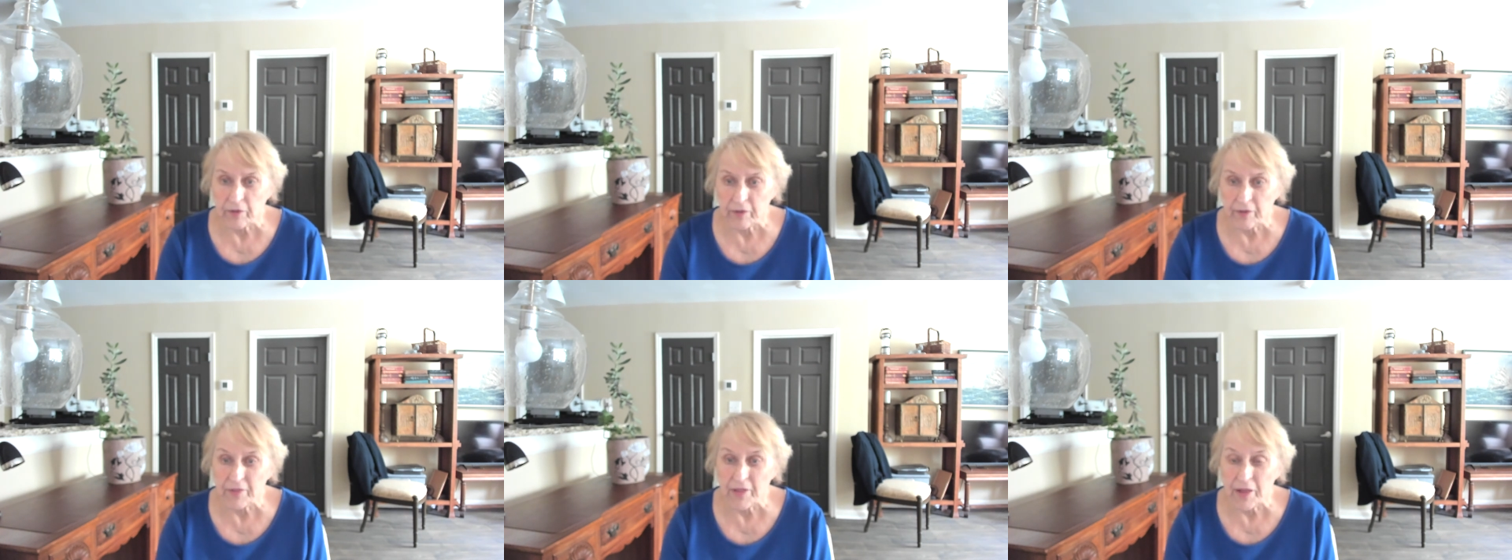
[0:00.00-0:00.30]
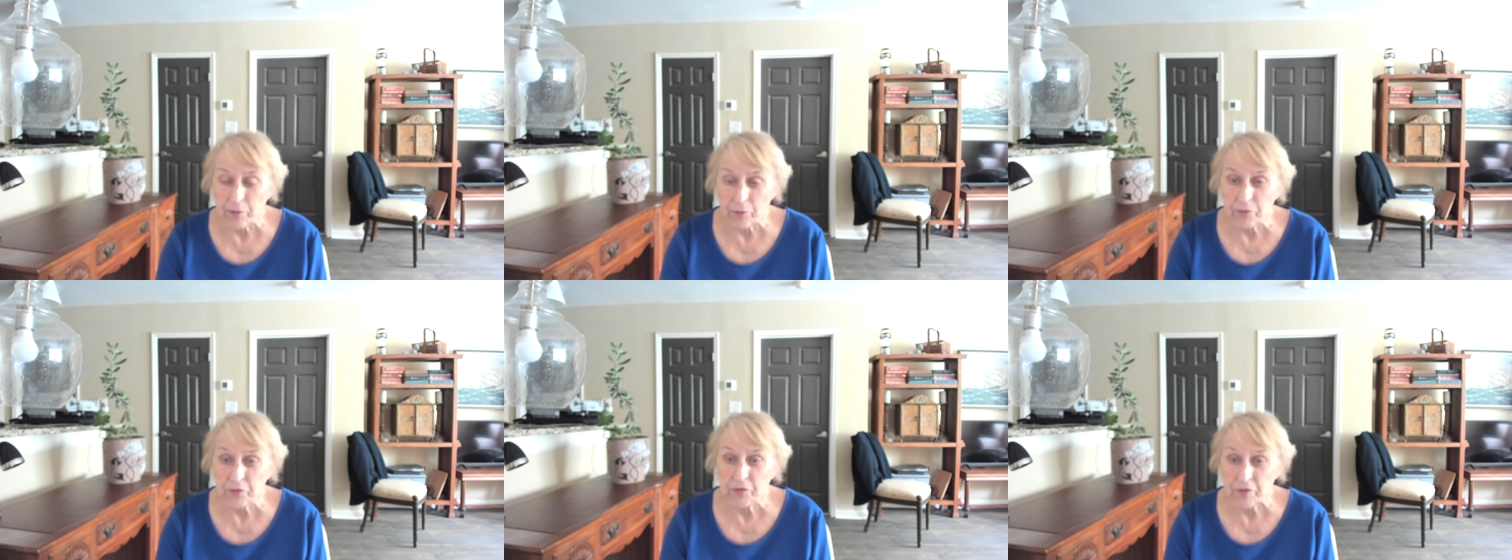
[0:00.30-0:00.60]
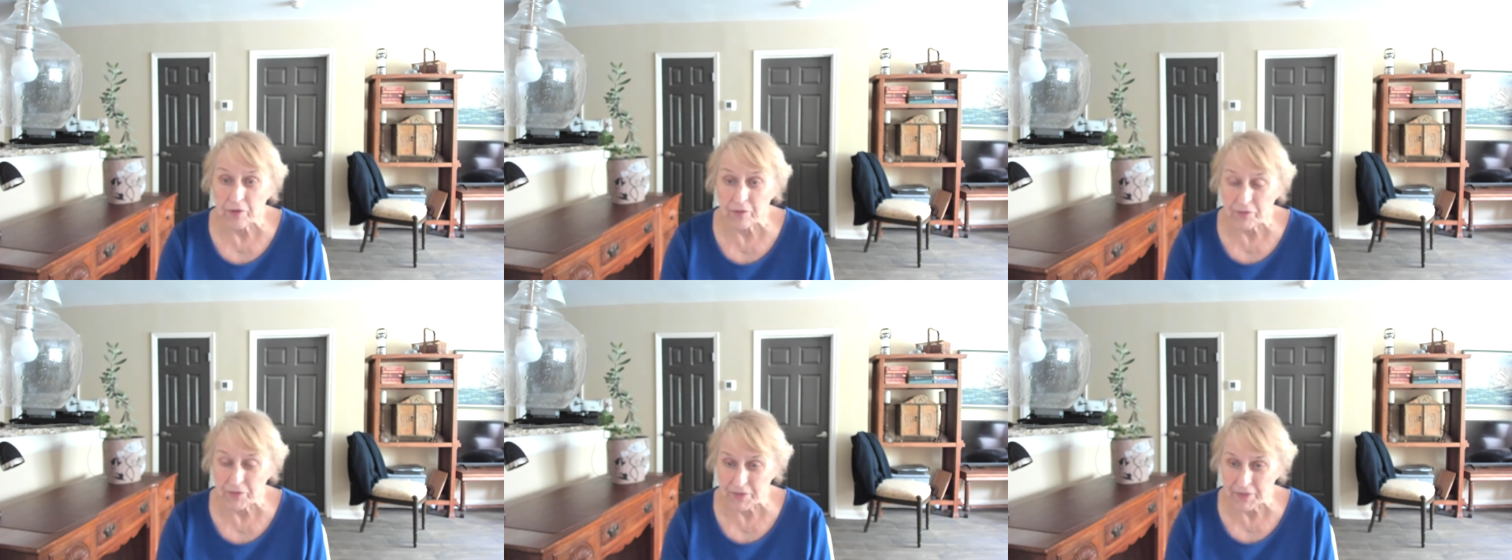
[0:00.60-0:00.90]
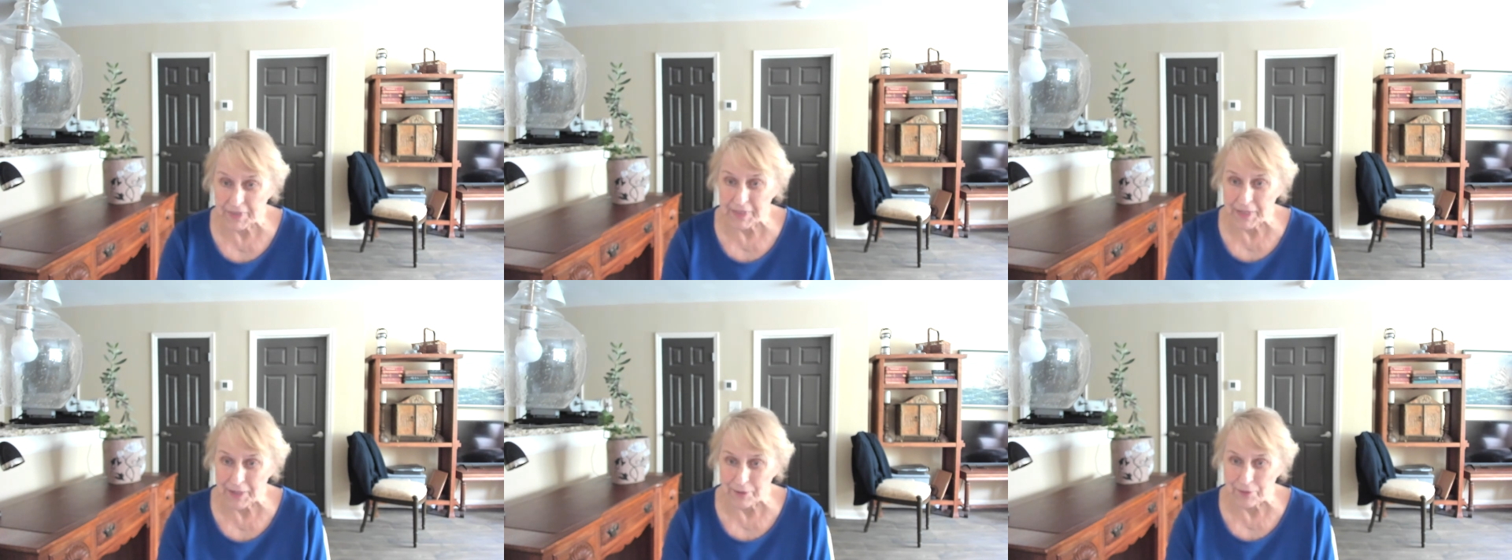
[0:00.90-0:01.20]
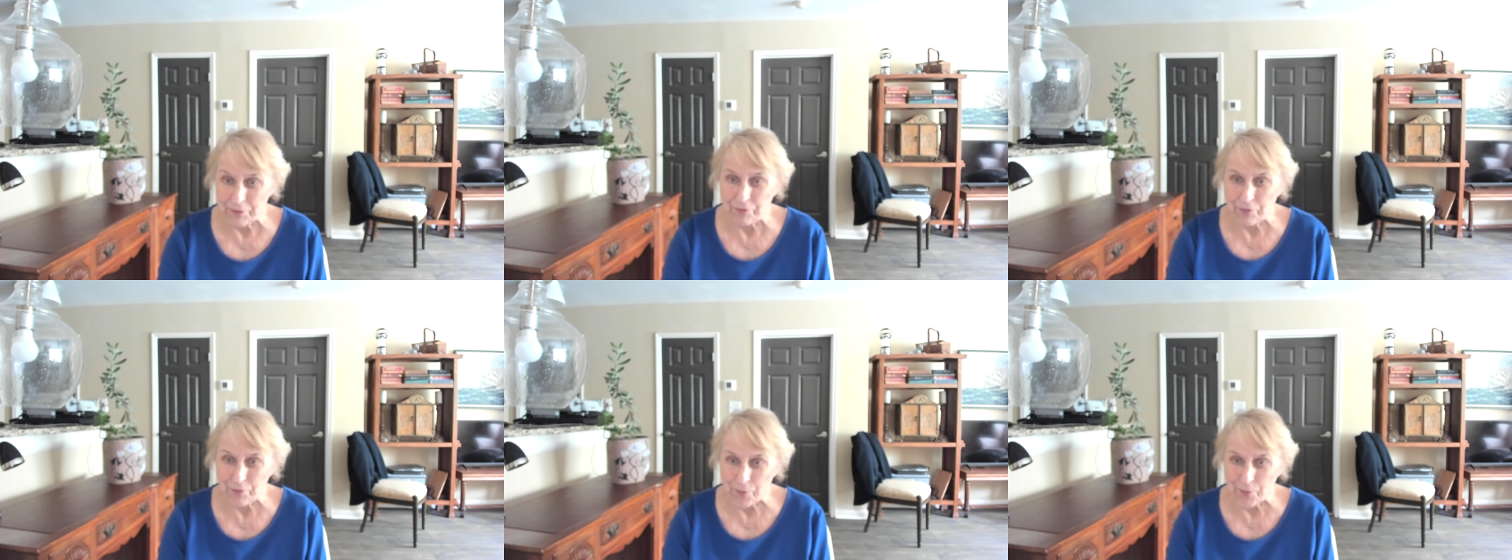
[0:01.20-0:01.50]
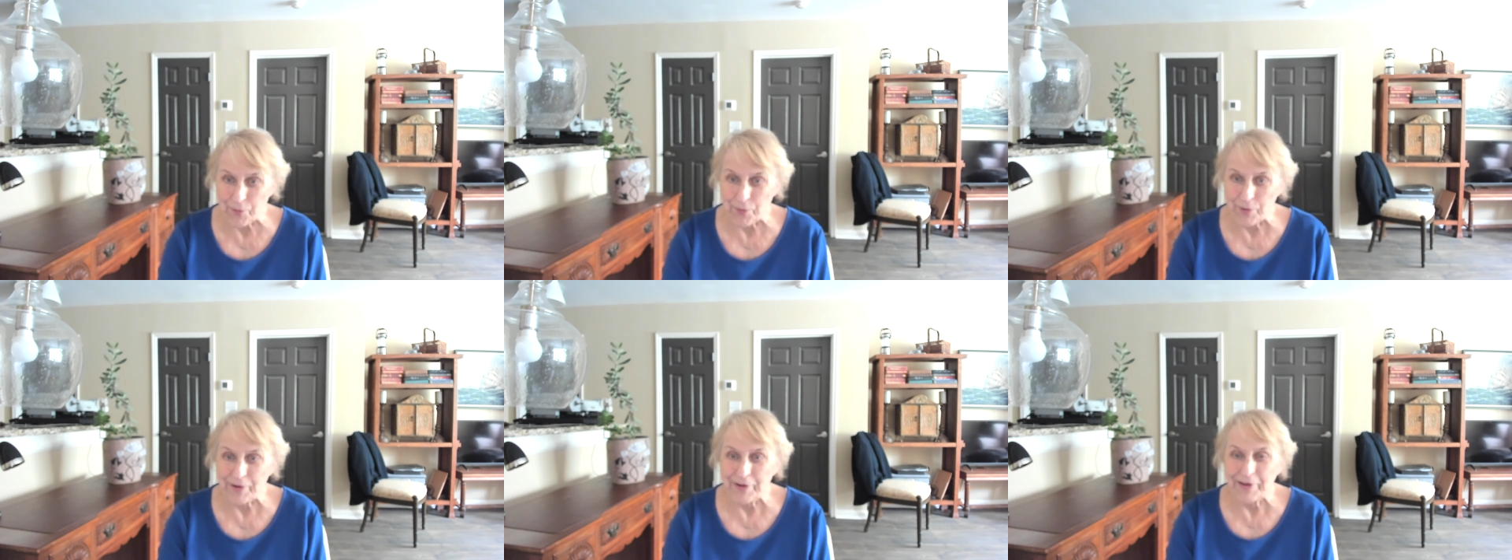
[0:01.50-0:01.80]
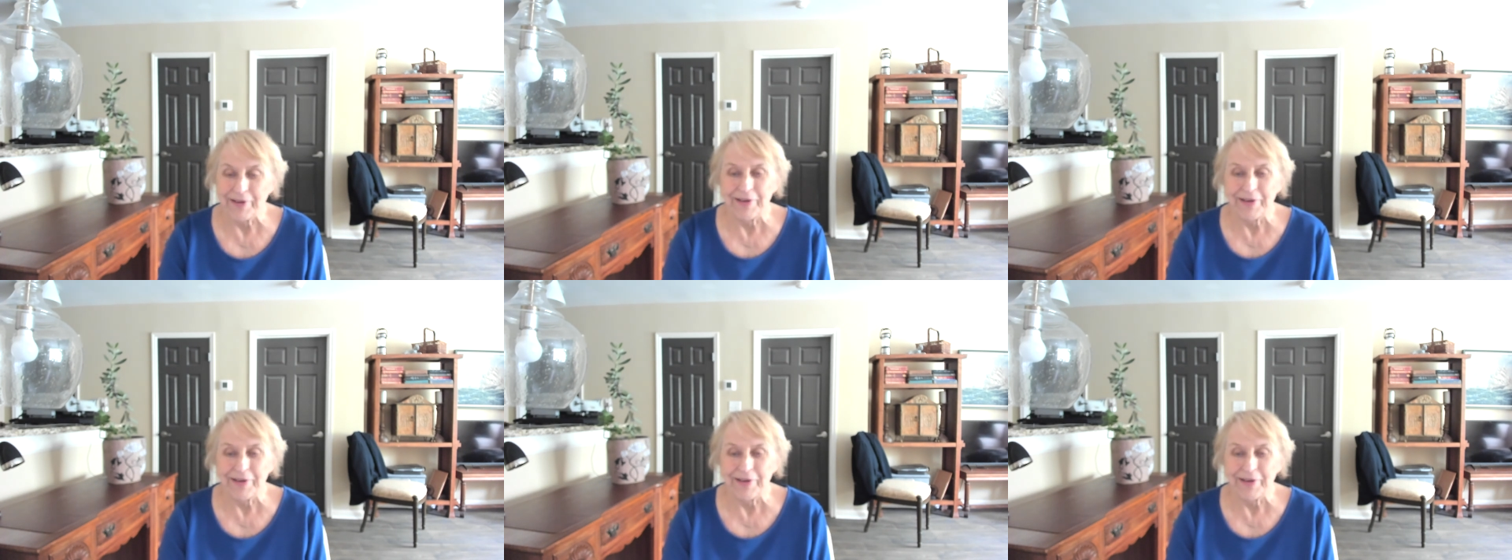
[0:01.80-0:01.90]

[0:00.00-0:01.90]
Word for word: and that was 1784.